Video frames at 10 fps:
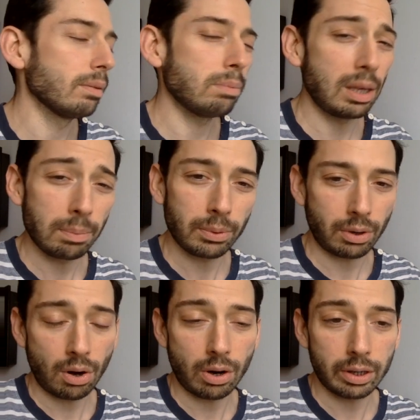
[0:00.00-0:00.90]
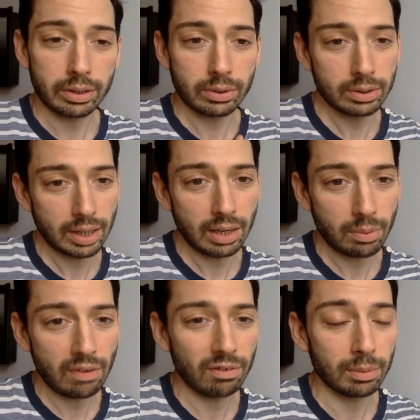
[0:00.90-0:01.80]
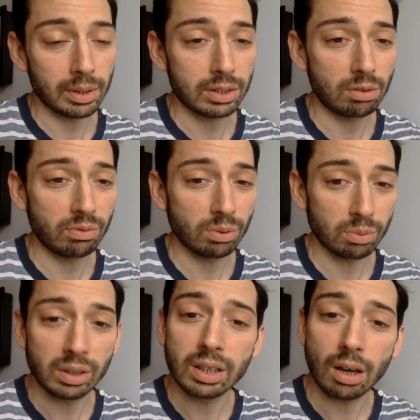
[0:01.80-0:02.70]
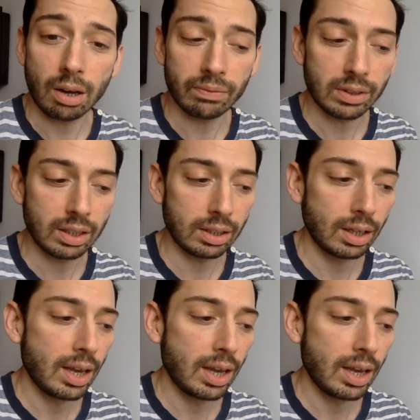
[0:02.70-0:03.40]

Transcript: People are hard, so stay away from them unless you feel really confident.